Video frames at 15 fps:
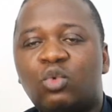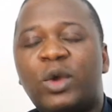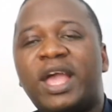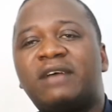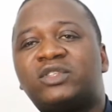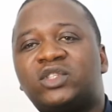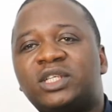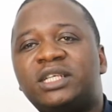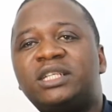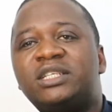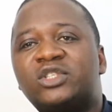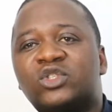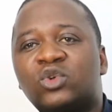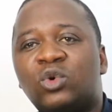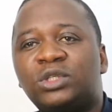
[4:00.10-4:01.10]
we have seen the
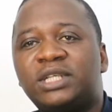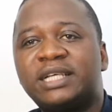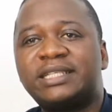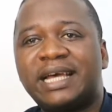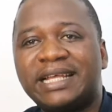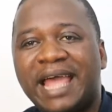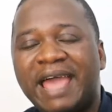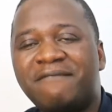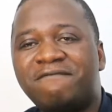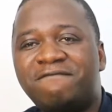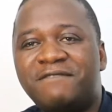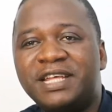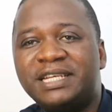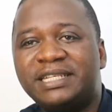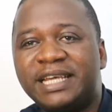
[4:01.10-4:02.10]
soldiers at
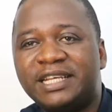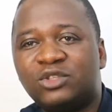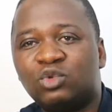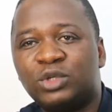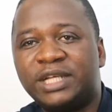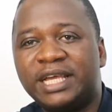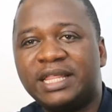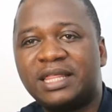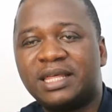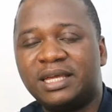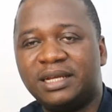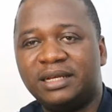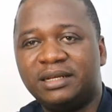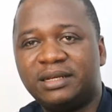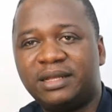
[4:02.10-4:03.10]
every day-to-day
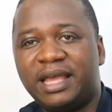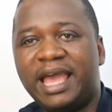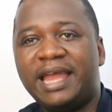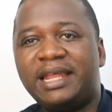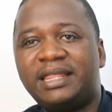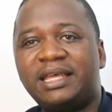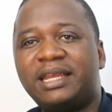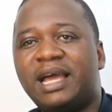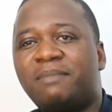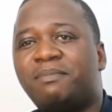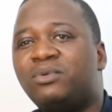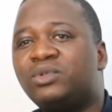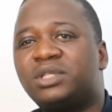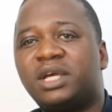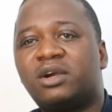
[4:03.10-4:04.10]
thing. Anything
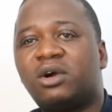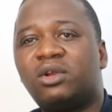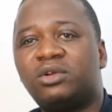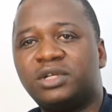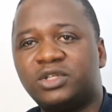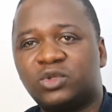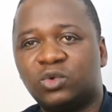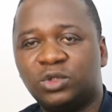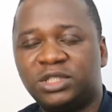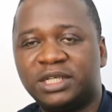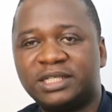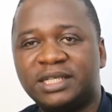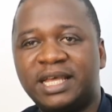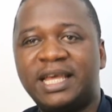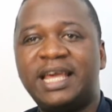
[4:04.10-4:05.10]
happens, they call on the
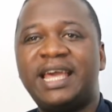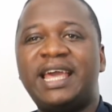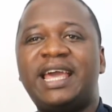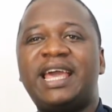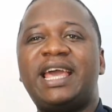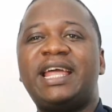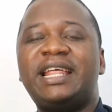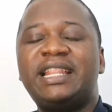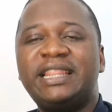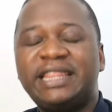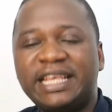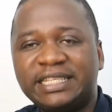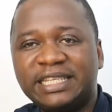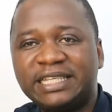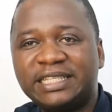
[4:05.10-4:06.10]
soldiers.
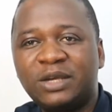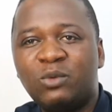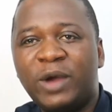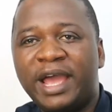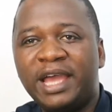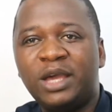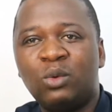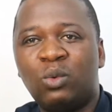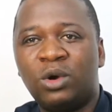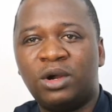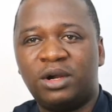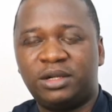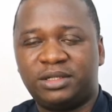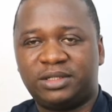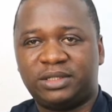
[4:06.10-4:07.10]
This is the way it
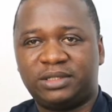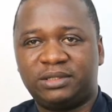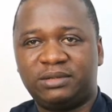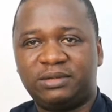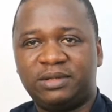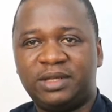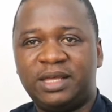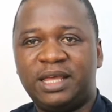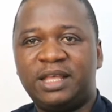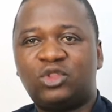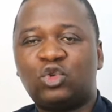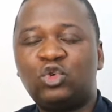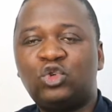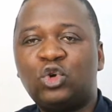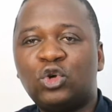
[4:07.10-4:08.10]
works.
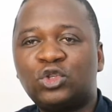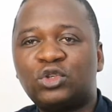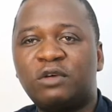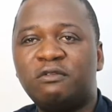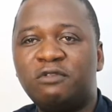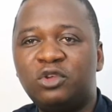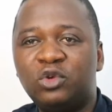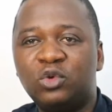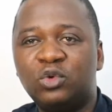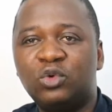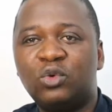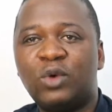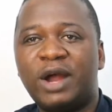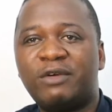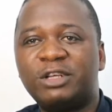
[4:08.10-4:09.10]
To those of you
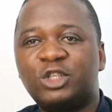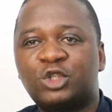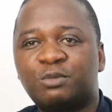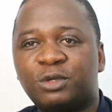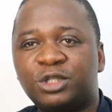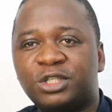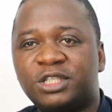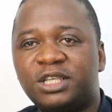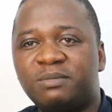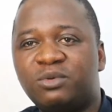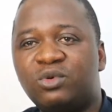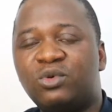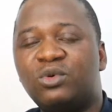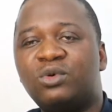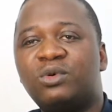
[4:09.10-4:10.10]
who are
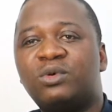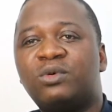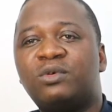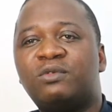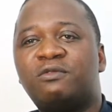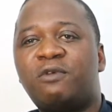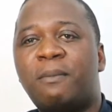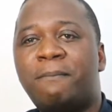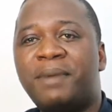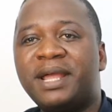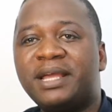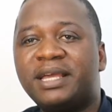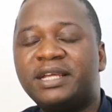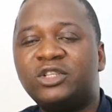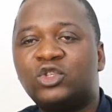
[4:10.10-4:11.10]
responsible for
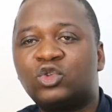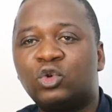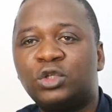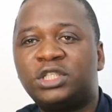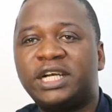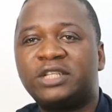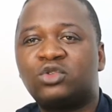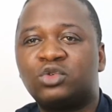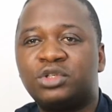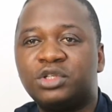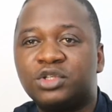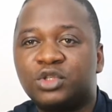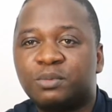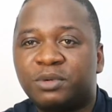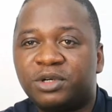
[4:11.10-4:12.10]
bringing soldiers to
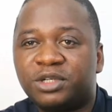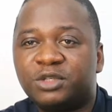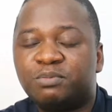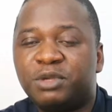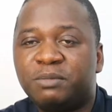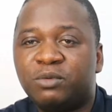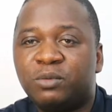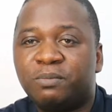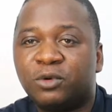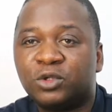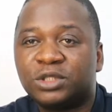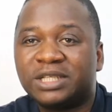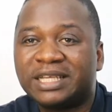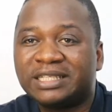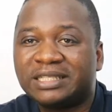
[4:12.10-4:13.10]
disperse people
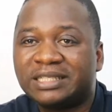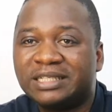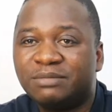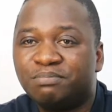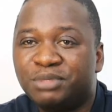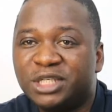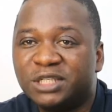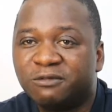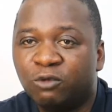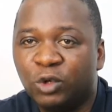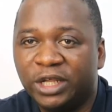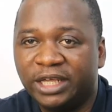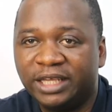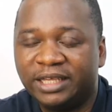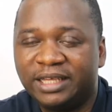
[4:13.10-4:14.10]
protesting
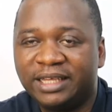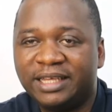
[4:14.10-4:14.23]
peacefully,